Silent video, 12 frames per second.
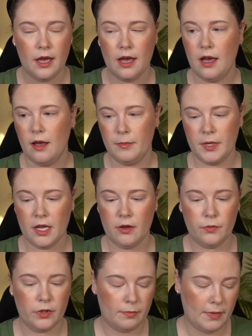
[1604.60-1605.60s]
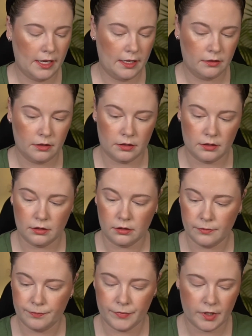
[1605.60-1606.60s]
Uh, I'm gonna go in with my
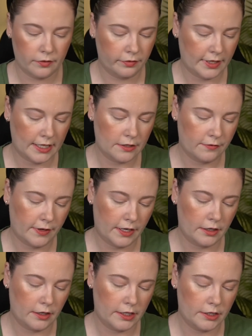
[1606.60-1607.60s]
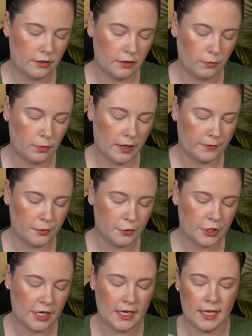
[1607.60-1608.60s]
little Plot Definer into the Waffle
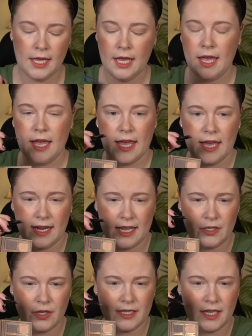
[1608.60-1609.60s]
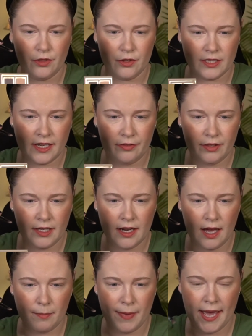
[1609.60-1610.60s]
shade. And as you can tell, they're definitely
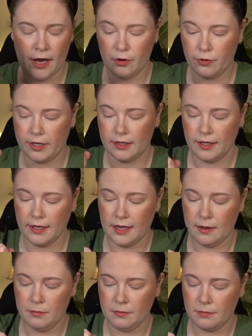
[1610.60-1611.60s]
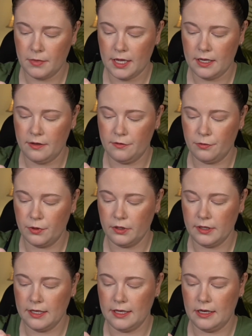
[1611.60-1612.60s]
not powdery. Like I'm kind of
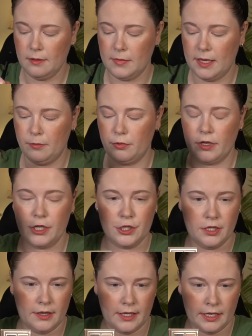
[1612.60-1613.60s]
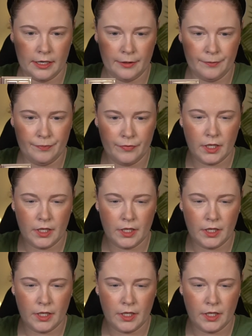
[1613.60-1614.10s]
really getting my brush in there.